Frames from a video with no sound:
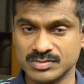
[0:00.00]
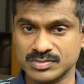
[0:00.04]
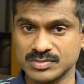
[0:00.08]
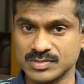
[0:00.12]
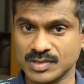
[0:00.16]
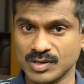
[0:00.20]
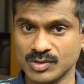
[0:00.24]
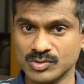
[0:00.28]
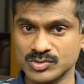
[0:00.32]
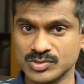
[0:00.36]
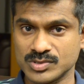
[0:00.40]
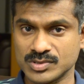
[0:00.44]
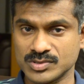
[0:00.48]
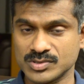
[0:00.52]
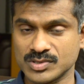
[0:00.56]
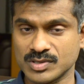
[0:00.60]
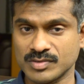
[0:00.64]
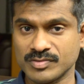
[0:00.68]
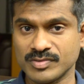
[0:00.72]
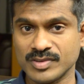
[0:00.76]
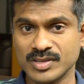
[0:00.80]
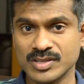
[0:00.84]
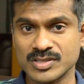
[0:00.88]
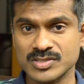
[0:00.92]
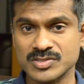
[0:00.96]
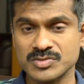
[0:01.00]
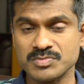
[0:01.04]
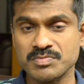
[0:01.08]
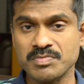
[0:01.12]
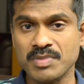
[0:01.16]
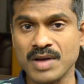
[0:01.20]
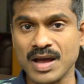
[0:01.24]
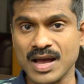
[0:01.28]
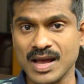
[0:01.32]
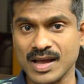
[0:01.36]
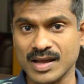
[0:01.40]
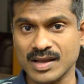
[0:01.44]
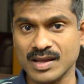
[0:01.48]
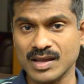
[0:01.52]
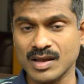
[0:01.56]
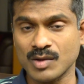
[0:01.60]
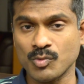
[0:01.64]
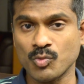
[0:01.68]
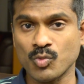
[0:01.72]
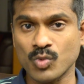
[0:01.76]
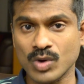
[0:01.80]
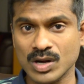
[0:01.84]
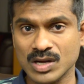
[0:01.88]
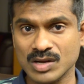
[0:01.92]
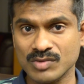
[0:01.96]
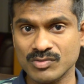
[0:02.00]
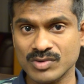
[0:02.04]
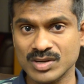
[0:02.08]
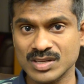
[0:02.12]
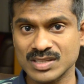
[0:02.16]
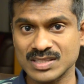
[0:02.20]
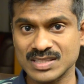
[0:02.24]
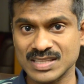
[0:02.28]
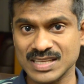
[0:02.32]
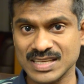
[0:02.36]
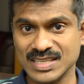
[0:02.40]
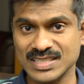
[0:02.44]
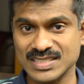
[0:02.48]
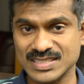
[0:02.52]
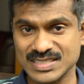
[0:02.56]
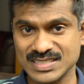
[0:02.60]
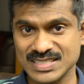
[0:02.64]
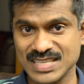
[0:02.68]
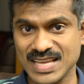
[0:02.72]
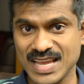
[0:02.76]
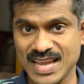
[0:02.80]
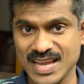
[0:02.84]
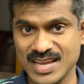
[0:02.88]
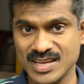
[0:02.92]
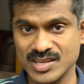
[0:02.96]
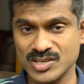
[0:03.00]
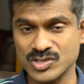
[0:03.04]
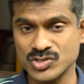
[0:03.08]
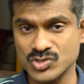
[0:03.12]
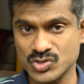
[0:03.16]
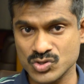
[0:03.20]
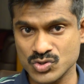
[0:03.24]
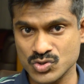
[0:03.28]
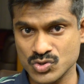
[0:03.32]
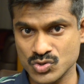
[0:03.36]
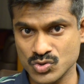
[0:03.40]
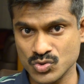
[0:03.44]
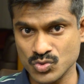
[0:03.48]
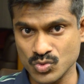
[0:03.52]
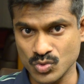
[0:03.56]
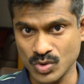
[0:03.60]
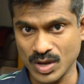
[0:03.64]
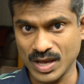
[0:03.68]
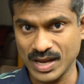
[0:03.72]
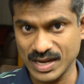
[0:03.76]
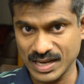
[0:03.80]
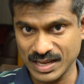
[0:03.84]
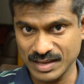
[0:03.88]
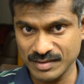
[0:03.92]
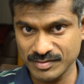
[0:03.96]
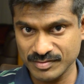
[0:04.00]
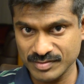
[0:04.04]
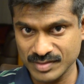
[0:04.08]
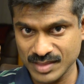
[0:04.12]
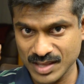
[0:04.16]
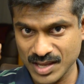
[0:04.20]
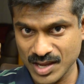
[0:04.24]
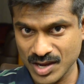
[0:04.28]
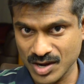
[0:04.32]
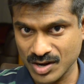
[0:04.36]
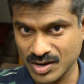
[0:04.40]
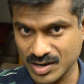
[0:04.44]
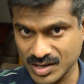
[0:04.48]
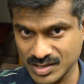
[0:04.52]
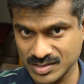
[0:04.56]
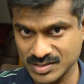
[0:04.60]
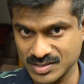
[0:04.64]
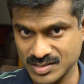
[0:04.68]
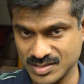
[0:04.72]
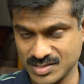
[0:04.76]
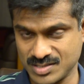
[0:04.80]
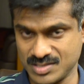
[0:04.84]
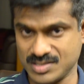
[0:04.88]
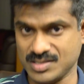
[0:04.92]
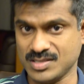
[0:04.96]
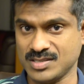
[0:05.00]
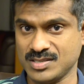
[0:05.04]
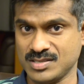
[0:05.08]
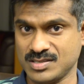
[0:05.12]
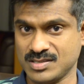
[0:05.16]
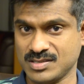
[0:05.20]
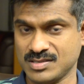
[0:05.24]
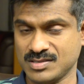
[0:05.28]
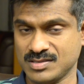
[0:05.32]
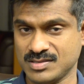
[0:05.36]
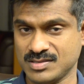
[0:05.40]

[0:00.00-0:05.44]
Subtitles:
thousands of years back, whatever they say is true, and if they are consistent,